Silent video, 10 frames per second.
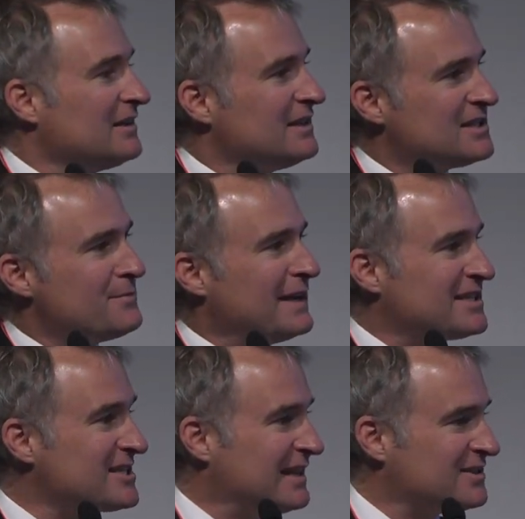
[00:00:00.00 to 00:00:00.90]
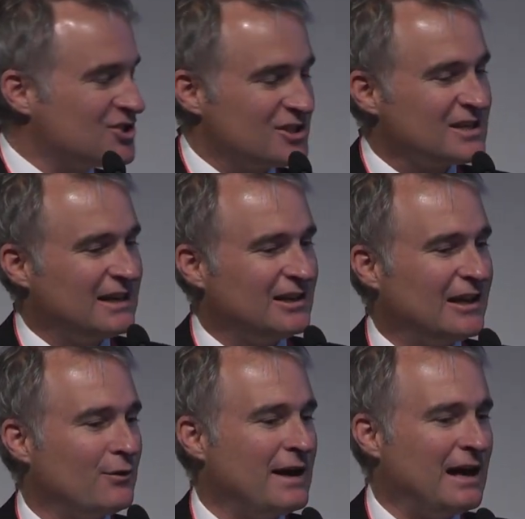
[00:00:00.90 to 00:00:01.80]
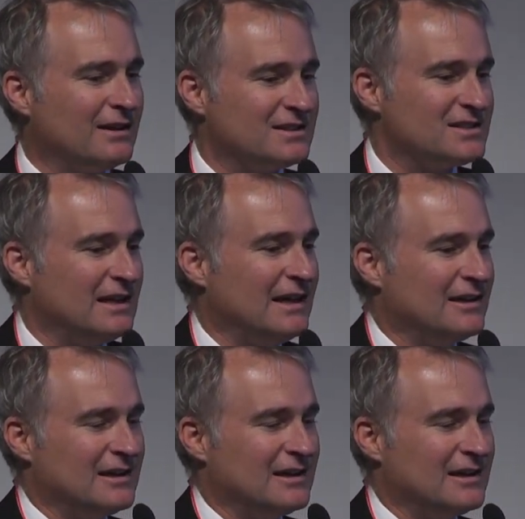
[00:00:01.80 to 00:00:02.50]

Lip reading: this makes sense, just kind of like what Helen said.